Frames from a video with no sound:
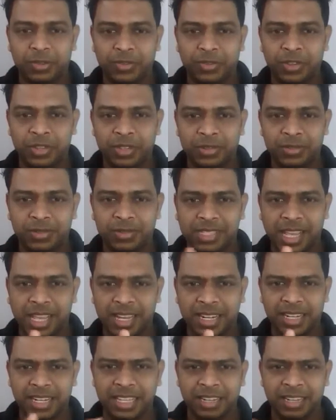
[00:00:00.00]
of a
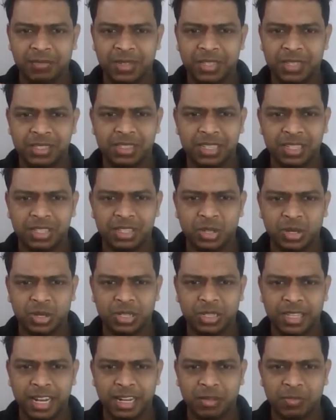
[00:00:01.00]
side lane means it's
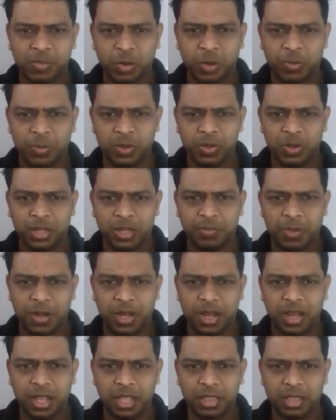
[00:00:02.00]
not that popular
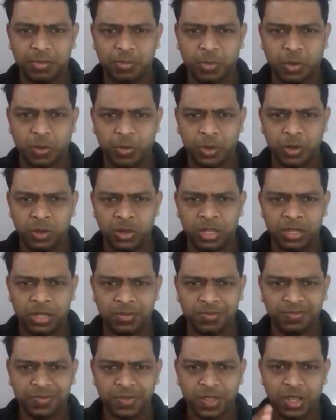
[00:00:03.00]

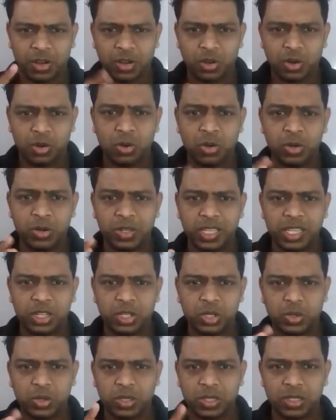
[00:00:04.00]
road he
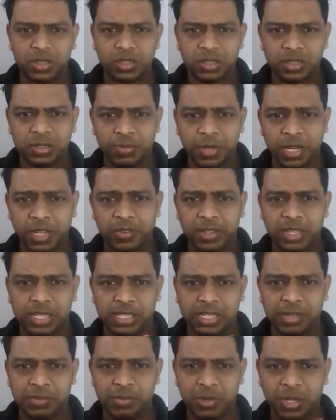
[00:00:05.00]
took
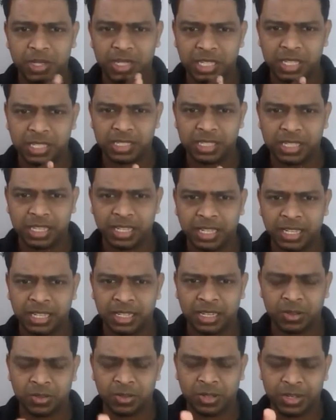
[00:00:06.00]
previously, but he's
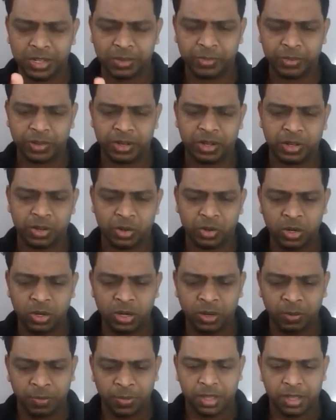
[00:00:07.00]
taking now a different
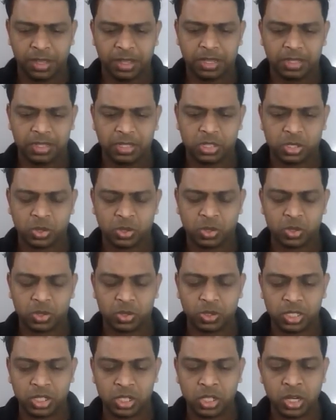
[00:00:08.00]
road just to go to
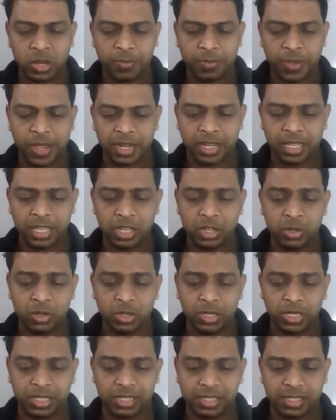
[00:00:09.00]
his shop. And he
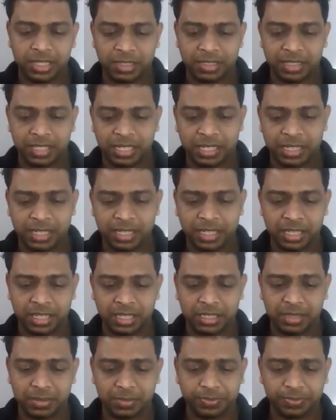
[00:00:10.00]
noted certain
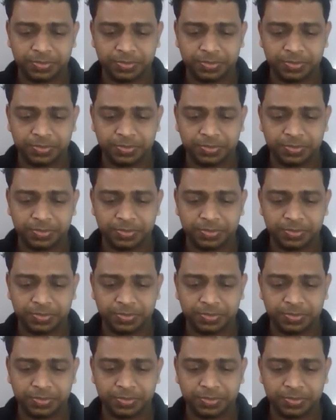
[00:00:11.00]
things.